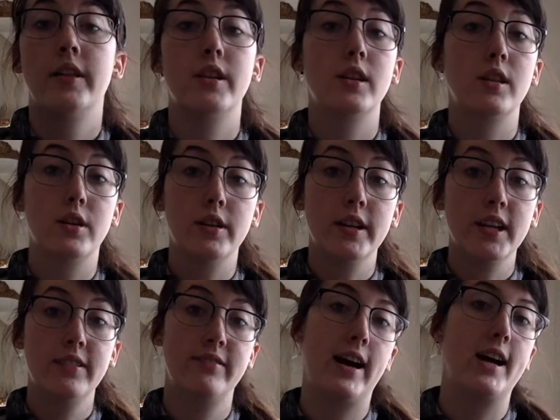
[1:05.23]
The learning
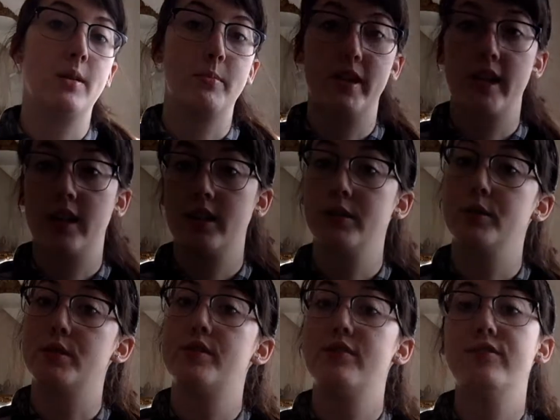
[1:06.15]
environment
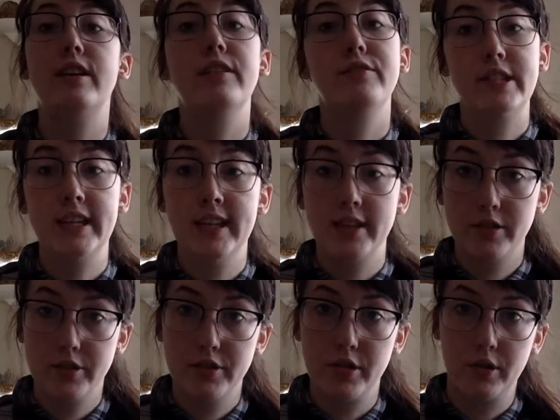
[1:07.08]
includes 15
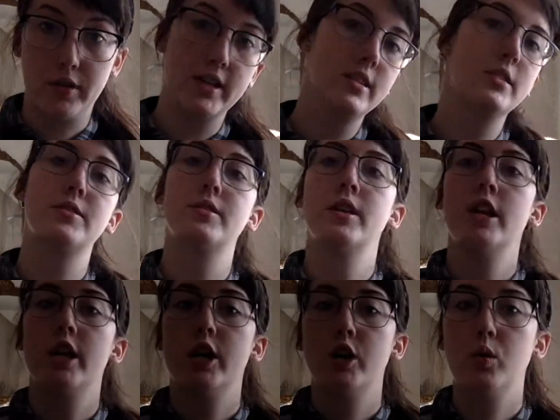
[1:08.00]
students
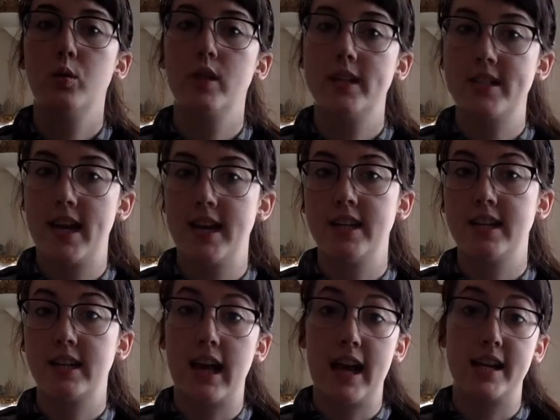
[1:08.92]
who will attend
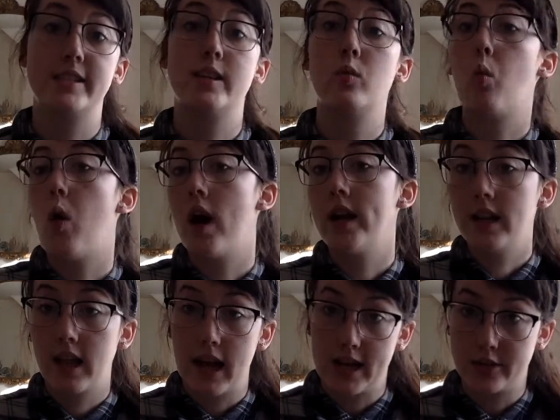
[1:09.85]
class in one
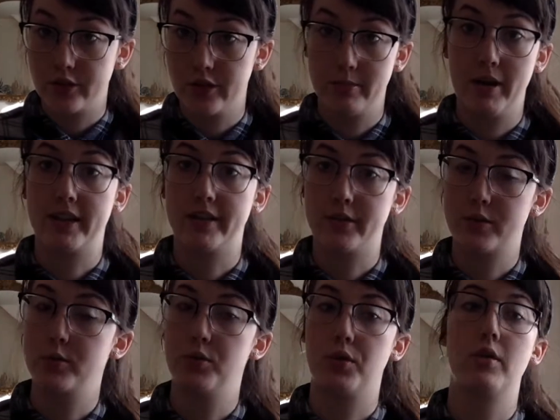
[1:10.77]
classroom at the
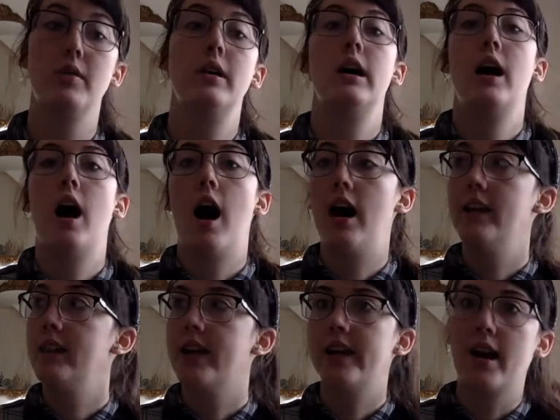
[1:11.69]
school.
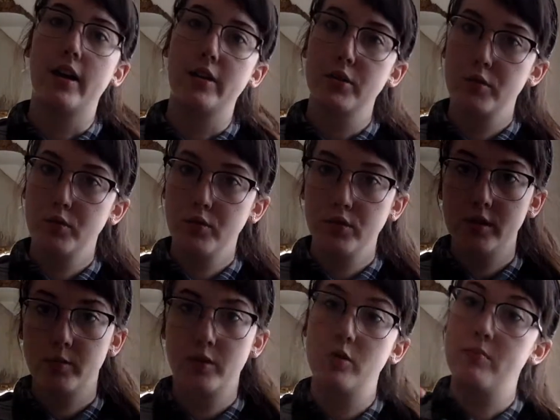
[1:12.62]
Unlike other
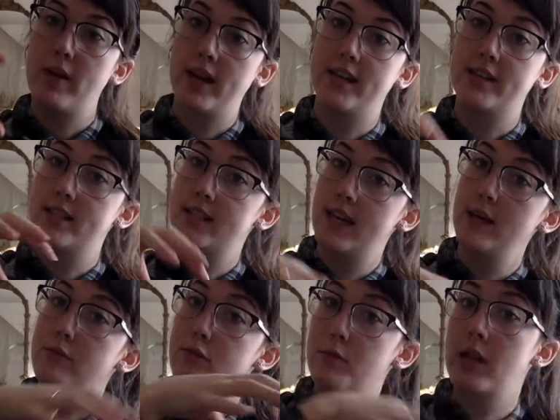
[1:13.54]
schools which may
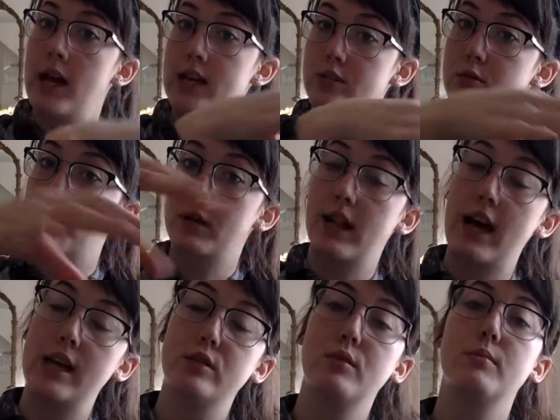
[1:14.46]
skip from classroom to
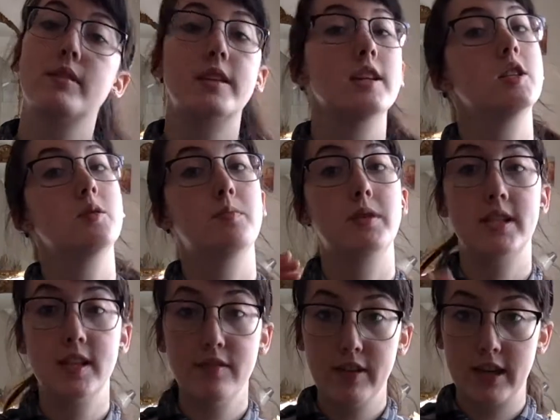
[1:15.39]
classroom, this
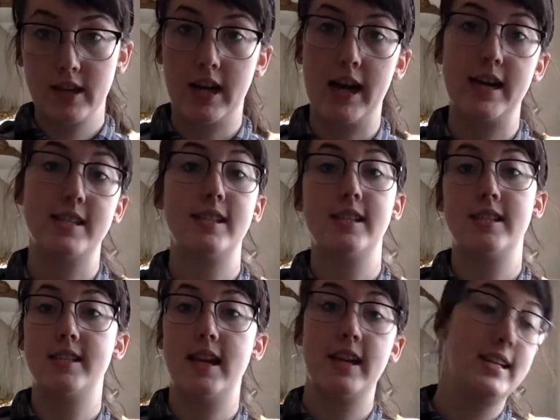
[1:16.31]
specific class is
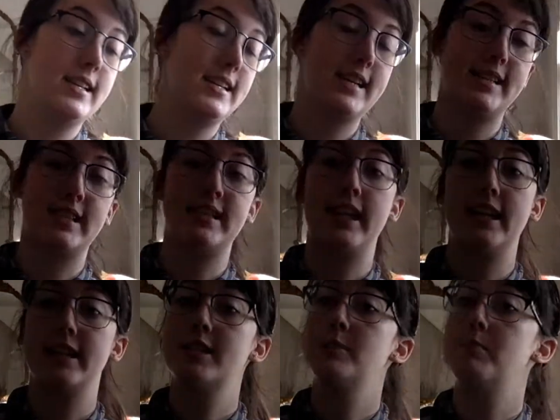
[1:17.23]

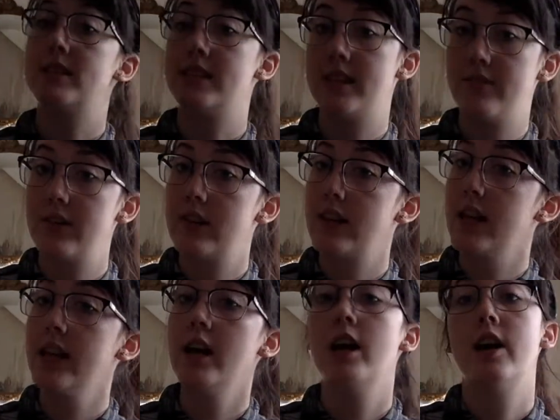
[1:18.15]
designated
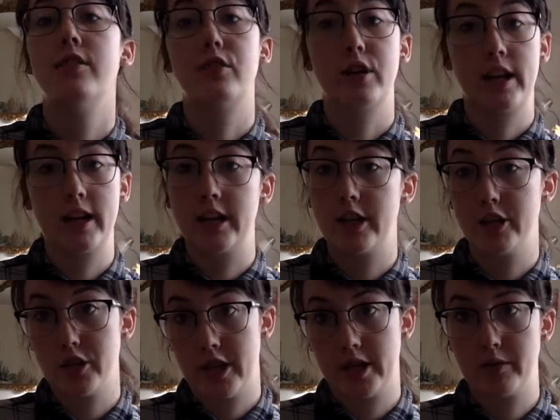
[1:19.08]
specifically for
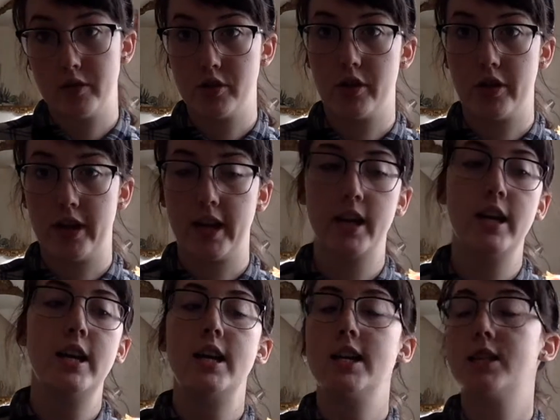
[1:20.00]
English language learning.
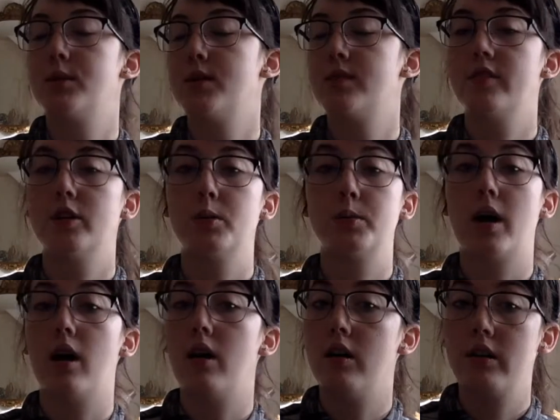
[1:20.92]
So it's filled with
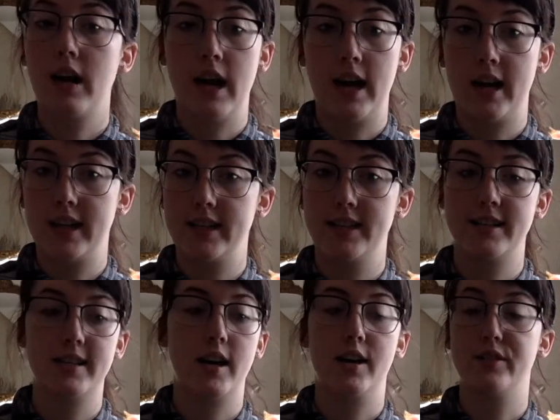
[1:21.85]
all kinds
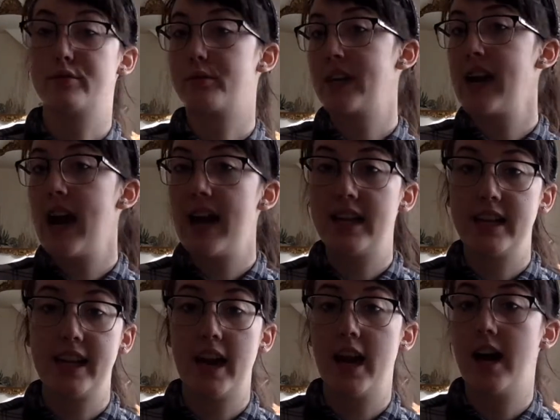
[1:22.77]
of
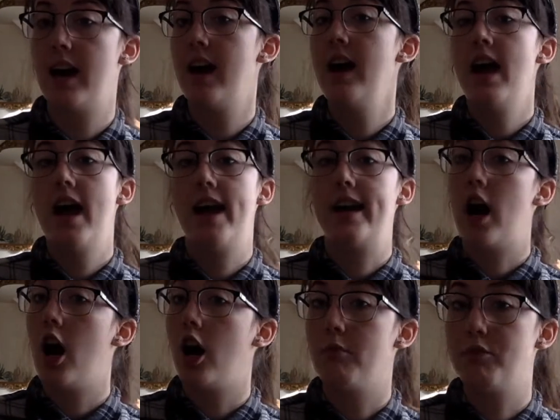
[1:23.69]
realia and
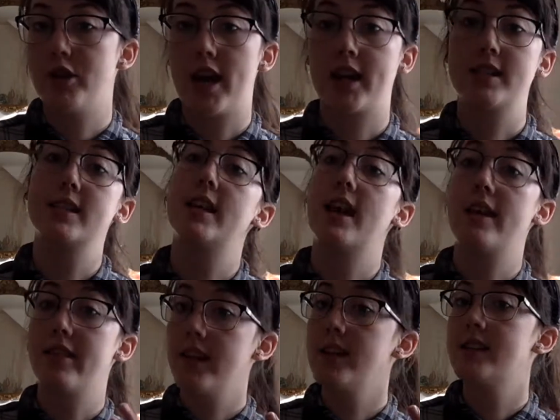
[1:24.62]
objects and
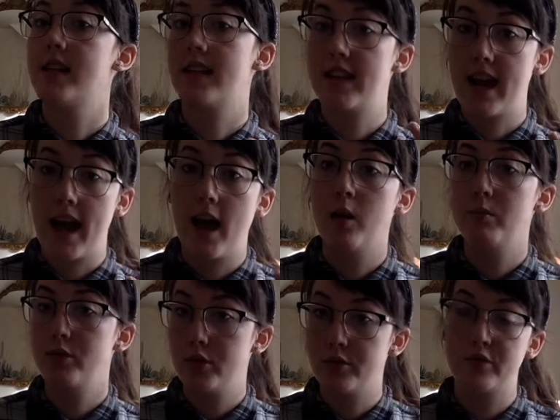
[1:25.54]
things that can help
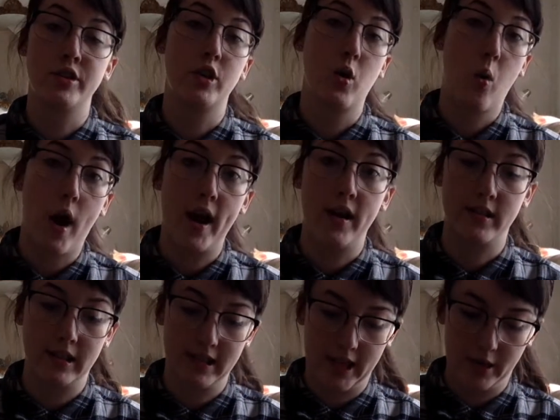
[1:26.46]
students acquire
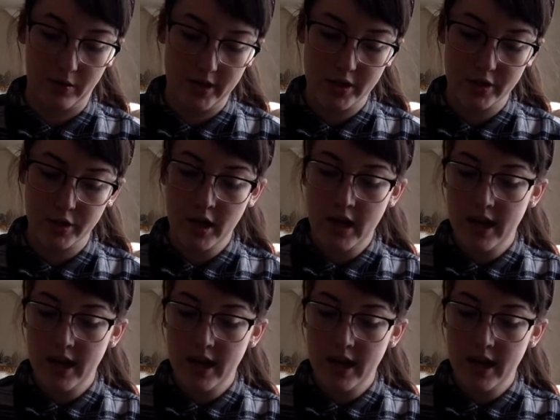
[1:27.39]
the language.